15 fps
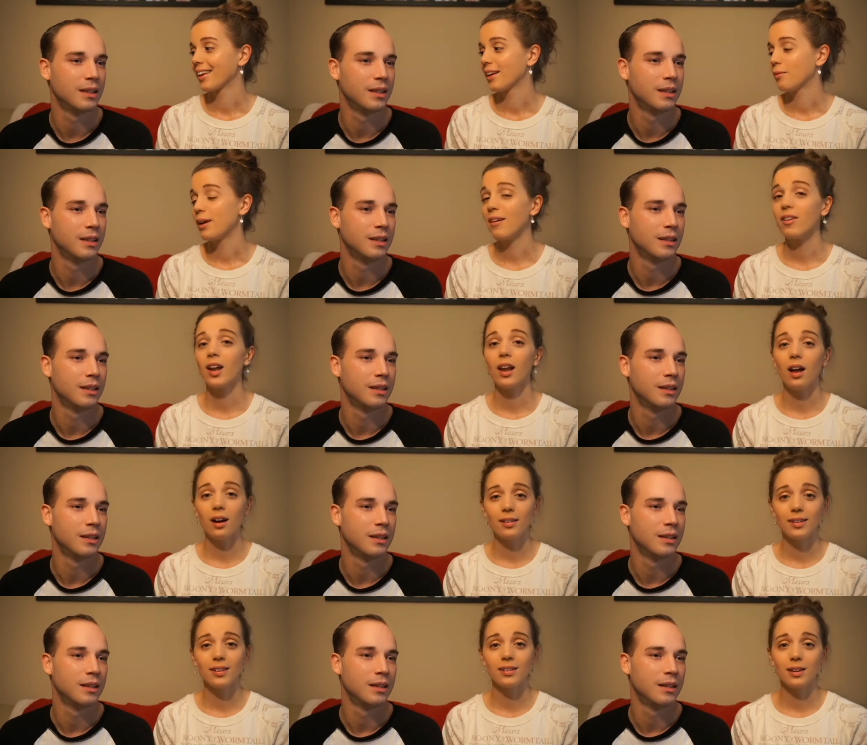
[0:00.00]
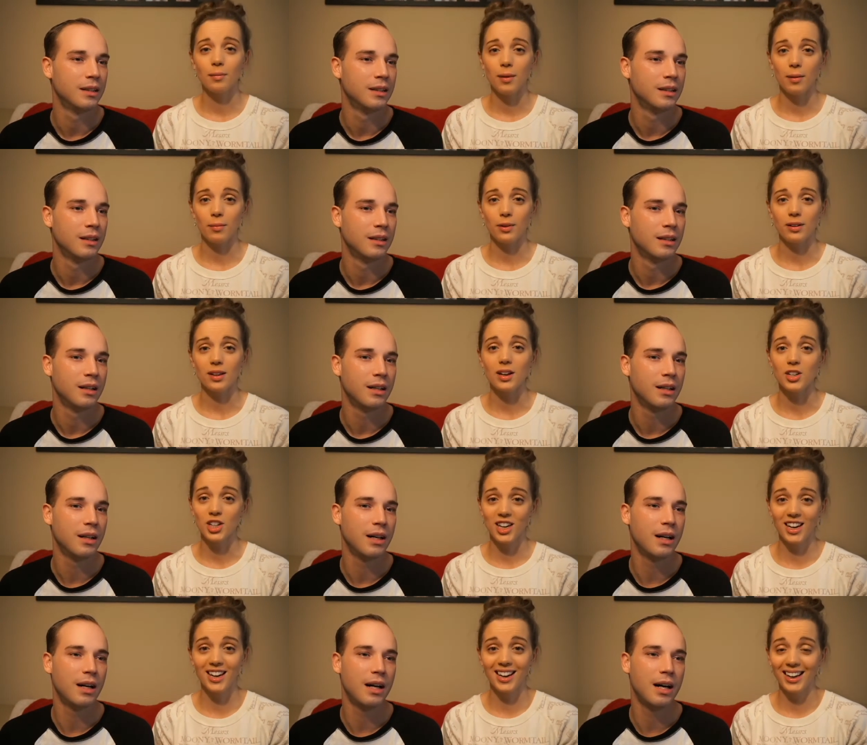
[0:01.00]
Speaker 1: We have a lot of Disney memories, as you
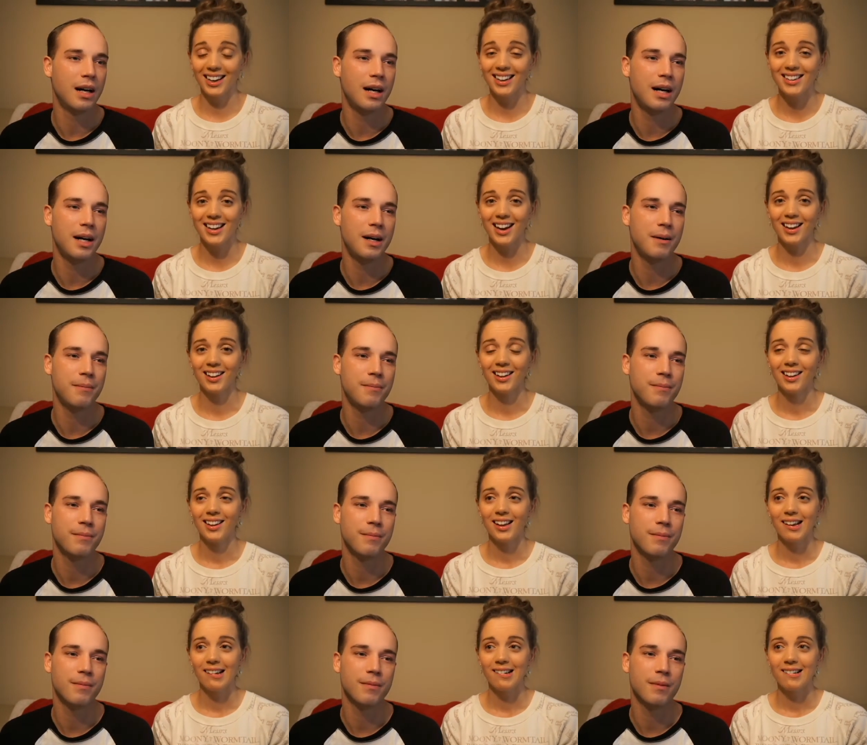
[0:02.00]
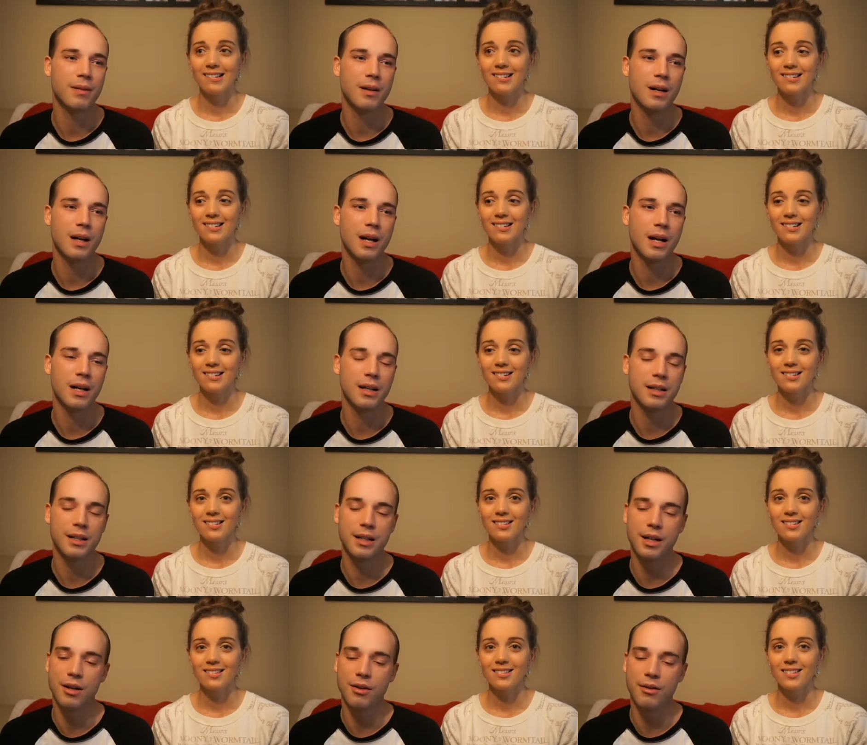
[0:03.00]
can
Speaker 2: clearly tell. You
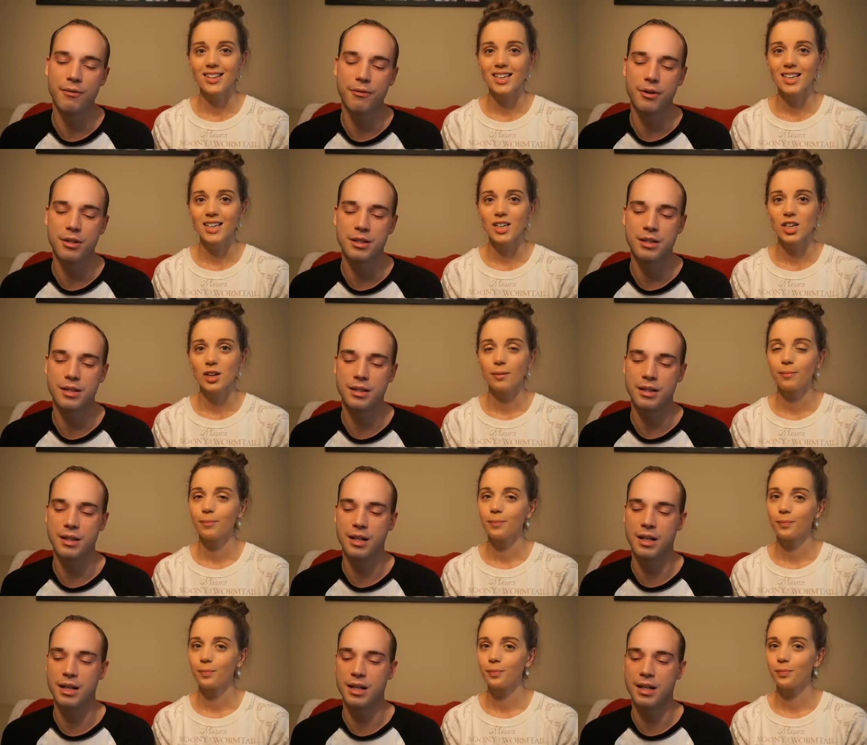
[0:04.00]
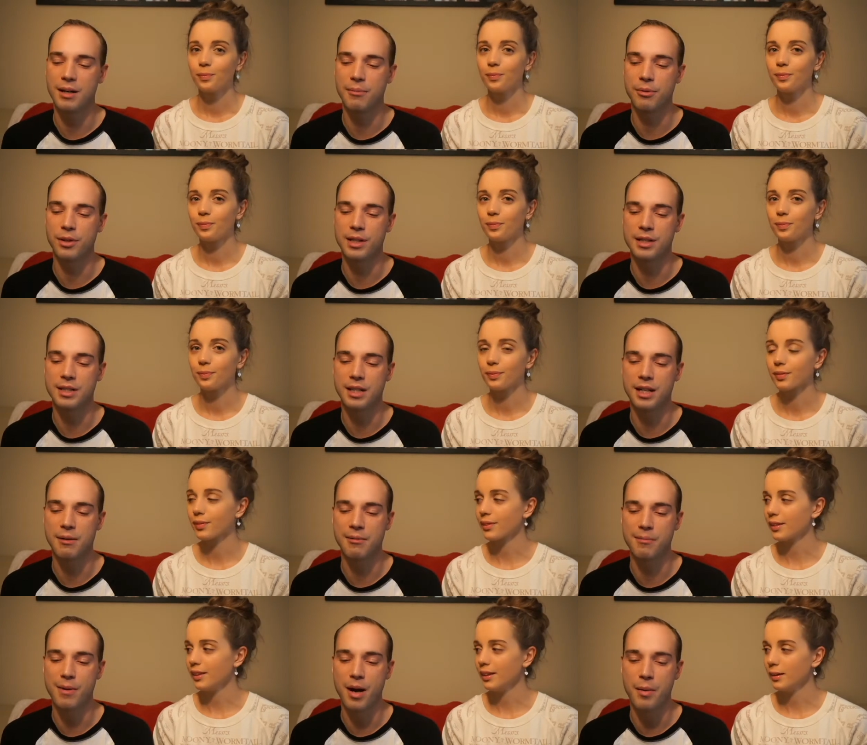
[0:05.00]
know, the first couple things that come
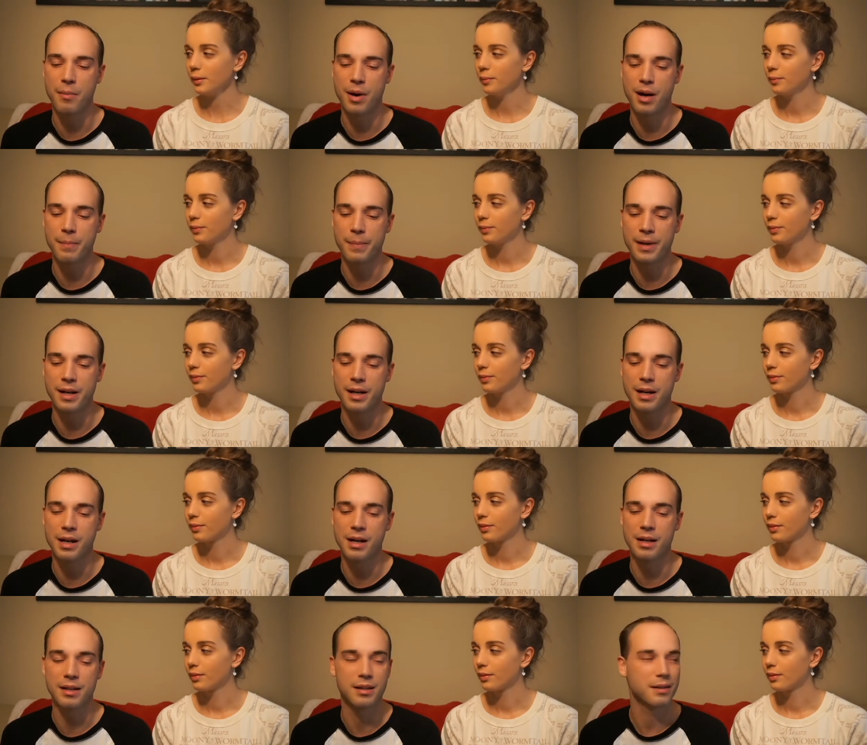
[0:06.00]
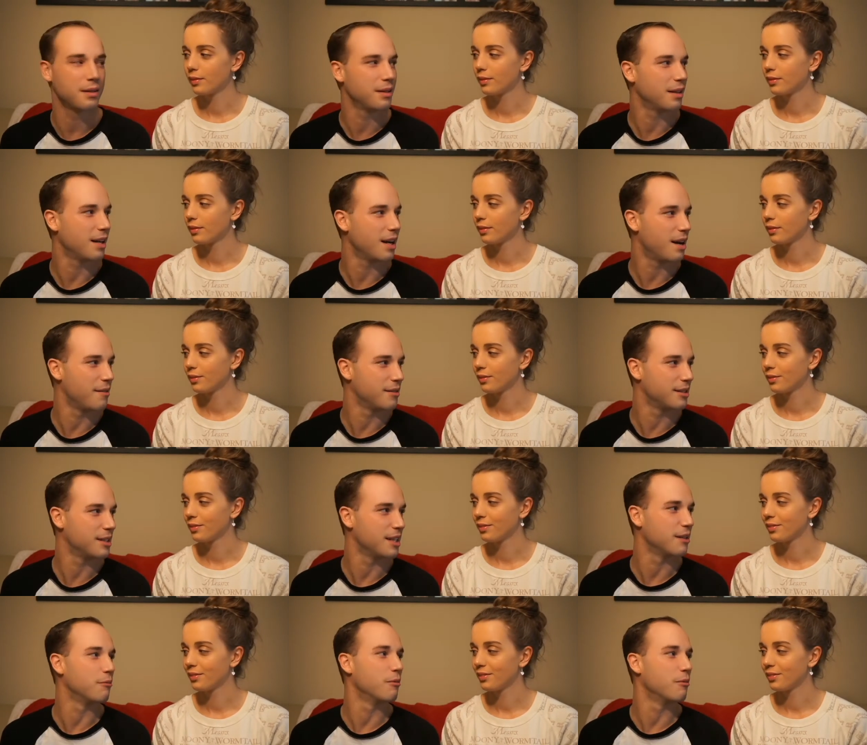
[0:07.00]
to mind might be that obviously